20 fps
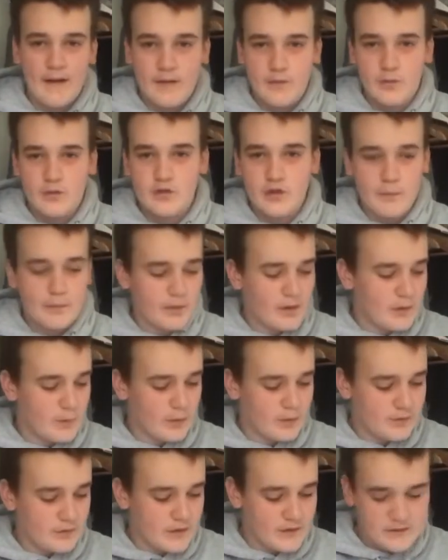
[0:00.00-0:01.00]
which I probably
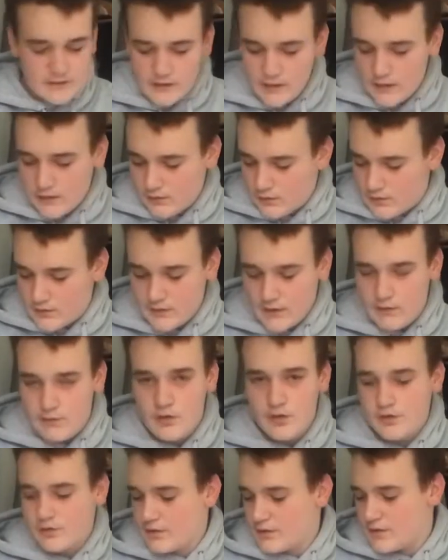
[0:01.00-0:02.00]
won't resell because I have
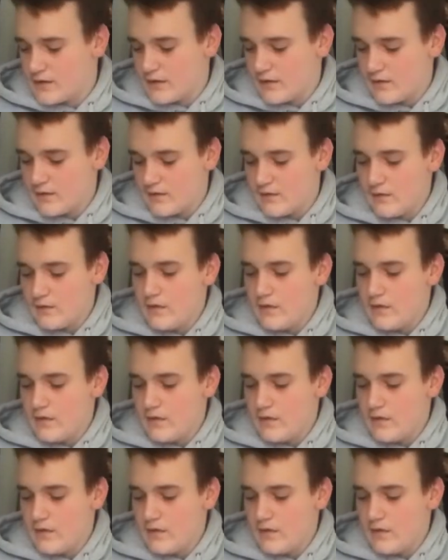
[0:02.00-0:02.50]
lots of stickers.